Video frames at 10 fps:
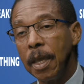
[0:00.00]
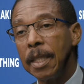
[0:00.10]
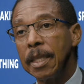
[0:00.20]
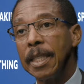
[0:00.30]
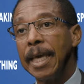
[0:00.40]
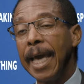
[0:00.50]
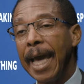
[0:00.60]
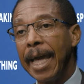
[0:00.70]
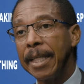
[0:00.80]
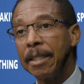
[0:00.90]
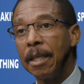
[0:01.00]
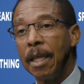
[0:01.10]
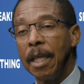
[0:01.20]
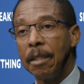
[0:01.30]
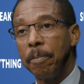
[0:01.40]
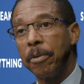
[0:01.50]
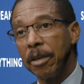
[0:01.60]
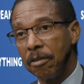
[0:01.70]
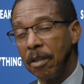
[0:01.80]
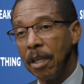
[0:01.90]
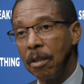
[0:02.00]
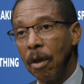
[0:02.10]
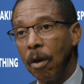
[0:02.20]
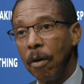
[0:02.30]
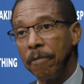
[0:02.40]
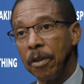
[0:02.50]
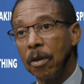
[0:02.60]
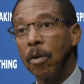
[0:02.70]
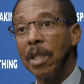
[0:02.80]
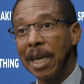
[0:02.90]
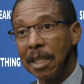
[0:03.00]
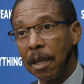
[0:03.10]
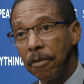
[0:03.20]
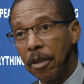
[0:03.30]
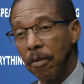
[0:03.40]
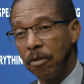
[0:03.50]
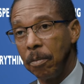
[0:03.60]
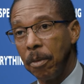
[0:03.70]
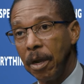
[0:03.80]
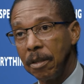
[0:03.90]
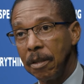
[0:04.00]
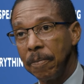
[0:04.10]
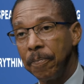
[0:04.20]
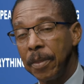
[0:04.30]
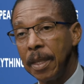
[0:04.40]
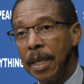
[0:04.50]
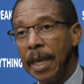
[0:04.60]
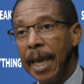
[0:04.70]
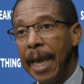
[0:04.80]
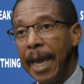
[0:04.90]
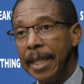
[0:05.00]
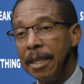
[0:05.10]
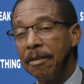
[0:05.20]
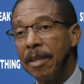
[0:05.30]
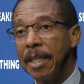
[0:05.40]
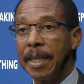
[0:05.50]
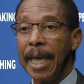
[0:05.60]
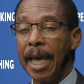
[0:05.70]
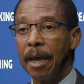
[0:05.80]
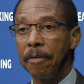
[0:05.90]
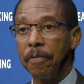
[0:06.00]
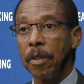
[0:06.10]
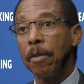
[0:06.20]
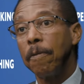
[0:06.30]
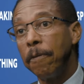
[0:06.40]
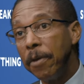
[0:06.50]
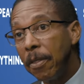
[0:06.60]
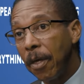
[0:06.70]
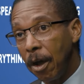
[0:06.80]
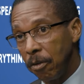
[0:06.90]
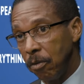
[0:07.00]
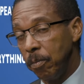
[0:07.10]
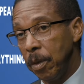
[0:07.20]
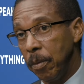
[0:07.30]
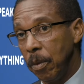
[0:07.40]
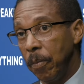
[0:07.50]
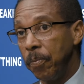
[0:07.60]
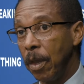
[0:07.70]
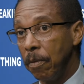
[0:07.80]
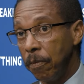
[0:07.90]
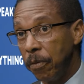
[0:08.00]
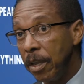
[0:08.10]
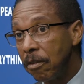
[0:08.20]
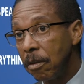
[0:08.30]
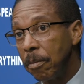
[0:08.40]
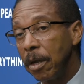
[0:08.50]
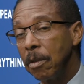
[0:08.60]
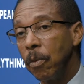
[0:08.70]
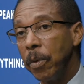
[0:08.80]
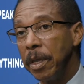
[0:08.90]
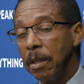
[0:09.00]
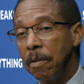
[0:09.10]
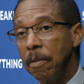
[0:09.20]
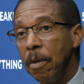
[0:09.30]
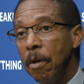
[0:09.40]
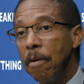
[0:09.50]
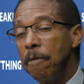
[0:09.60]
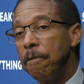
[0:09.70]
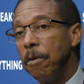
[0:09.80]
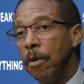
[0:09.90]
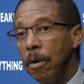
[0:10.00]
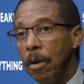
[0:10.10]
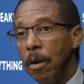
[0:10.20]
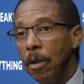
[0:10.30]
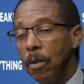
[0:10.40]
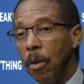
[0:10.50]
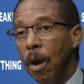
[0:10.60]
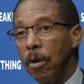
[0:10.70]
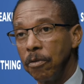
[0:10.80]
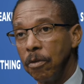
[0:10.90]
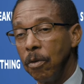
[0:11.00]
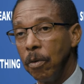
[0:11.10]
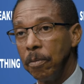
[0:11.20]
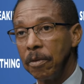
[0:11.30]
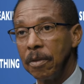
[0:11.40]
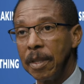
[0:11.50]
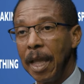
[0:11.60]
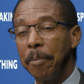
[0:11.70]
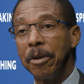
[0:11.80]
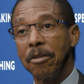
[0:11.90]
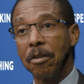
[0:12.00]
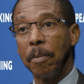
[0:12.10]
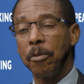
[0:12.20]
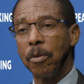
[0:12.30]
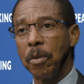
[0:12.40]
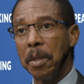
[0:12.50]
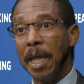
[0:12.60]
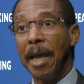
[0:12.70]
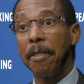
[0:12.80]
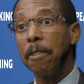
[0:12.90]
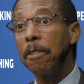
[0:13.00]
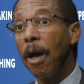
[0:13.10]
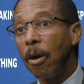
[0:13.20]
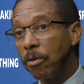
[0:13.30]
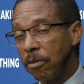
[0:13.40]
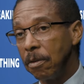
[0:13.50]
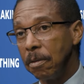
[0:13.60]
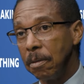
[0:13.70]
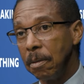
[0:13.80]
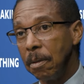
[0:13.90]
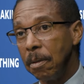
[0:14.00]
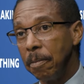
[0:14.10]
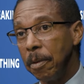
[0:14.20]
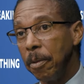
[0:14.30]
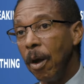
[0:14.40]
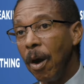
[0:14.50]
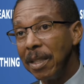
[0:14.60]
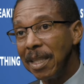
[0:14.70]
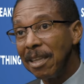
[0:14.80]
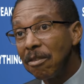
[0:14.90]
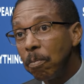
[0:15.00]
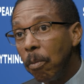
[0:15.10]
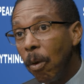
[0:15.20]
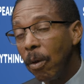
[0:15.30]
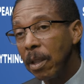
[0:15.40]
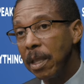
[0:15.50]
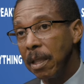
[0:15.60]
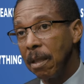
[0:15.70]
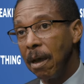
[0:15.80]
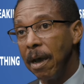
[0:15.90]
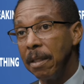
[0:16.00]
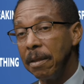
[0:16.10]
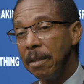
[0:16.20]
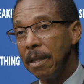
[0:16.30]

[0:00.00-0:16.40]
Then I had the president of the collectivity of St. Martin, and he said they have 3,000 people on Friends of Martin waiting for low housing homes. That brings it up to 9,000 people on this small little island.